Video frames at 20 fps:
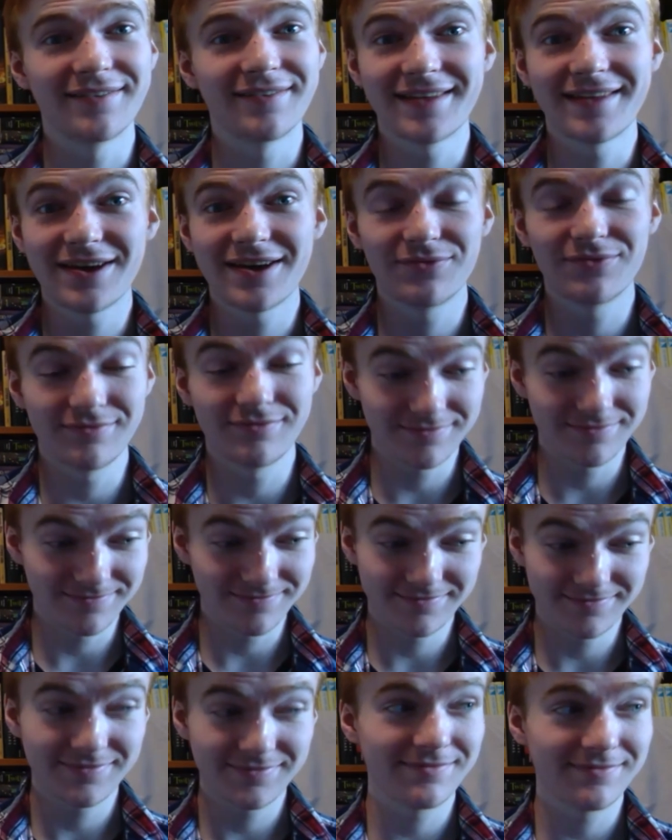That
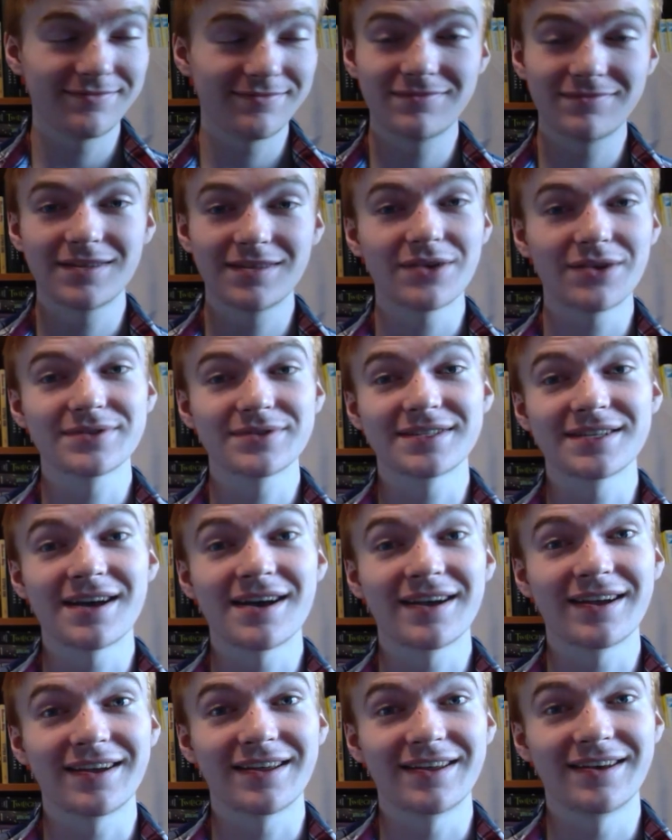was
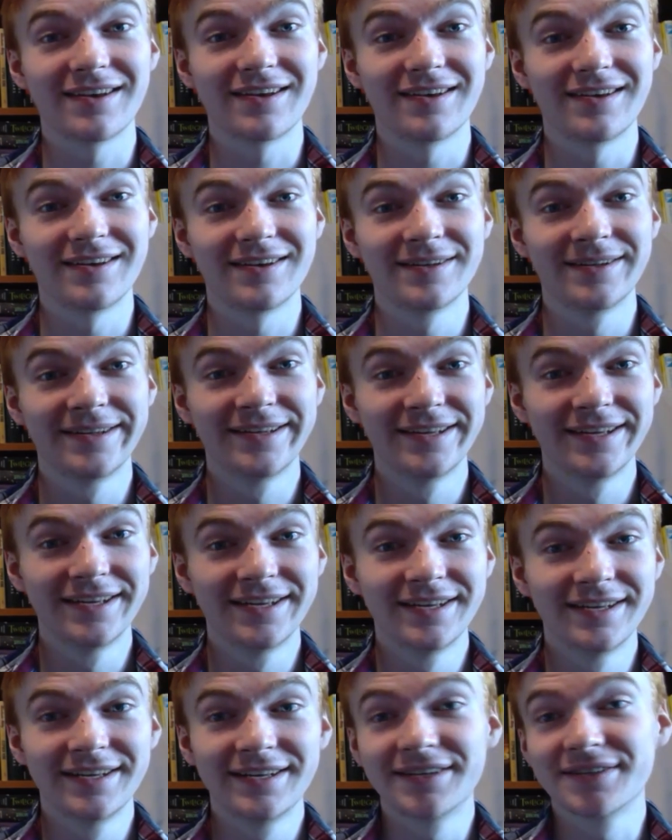not gonna
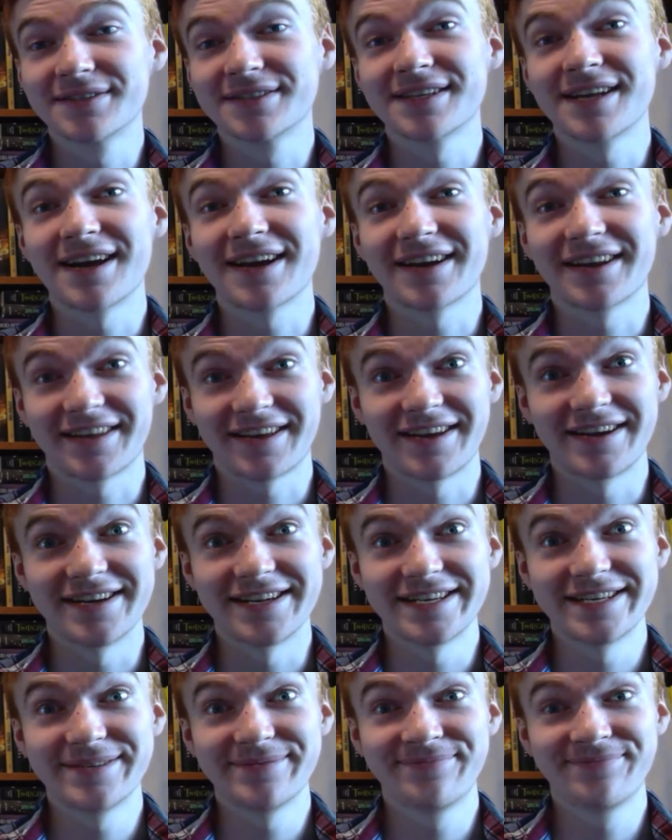cut
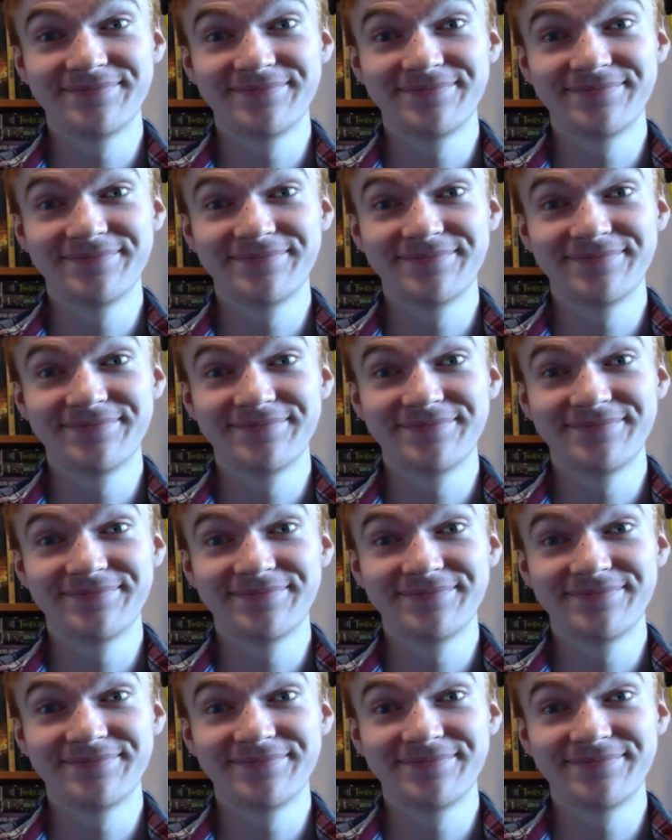it.